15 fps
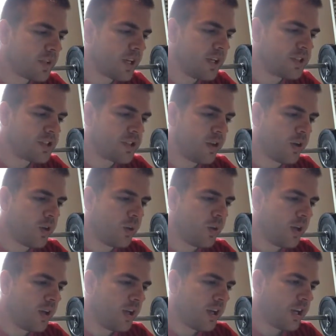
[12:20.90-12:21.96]
And
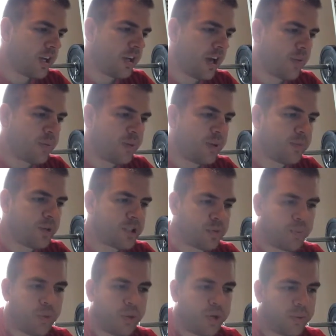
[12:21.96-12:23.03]
so, I'm pretty much
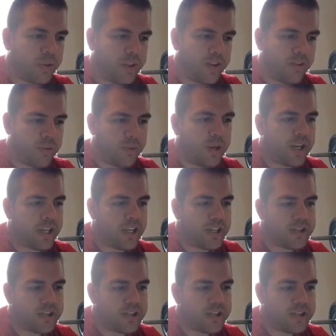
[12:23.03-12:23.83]
appointed with everybody.